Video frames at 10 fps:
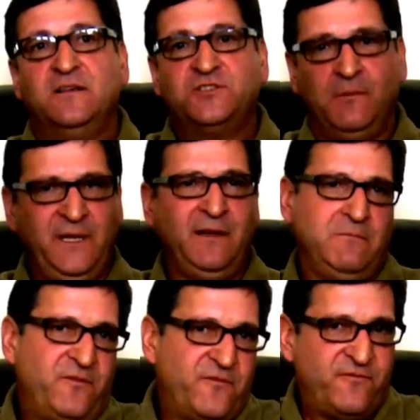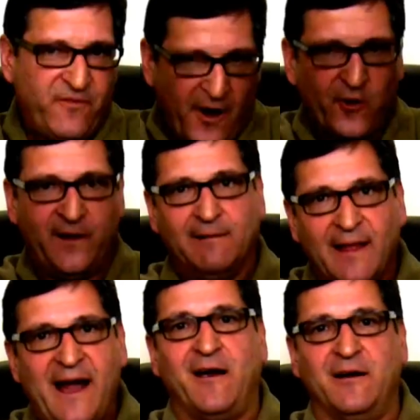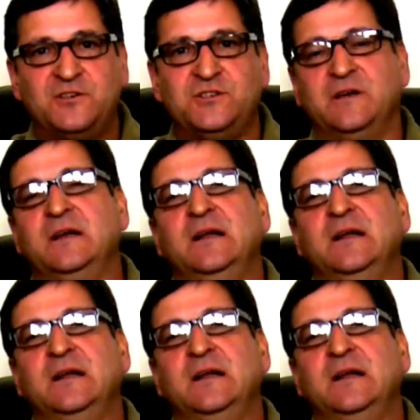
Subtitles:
something fairly large.